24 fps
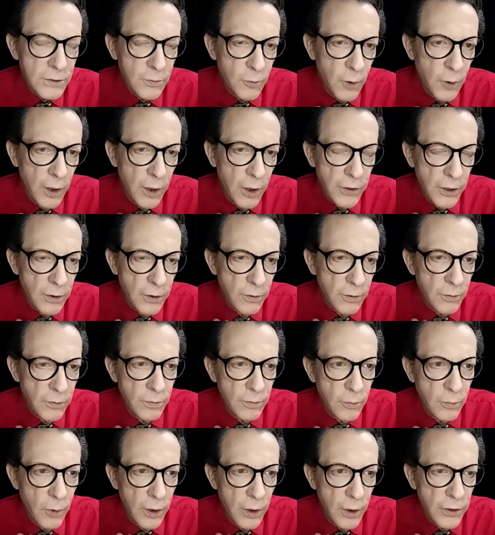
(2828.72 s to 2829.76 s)
whether you
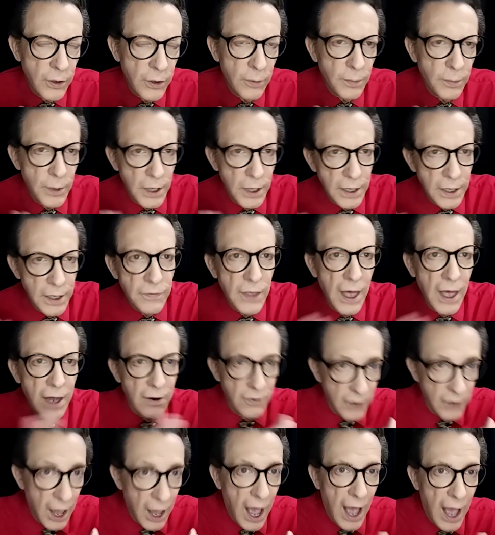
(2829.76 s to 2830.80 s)
believe that or
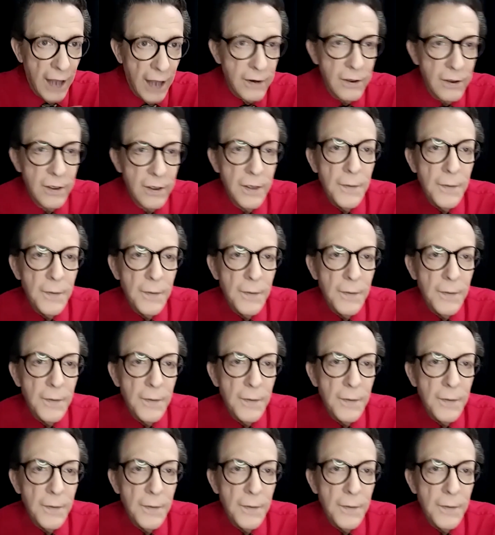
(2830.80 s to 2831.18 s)
not,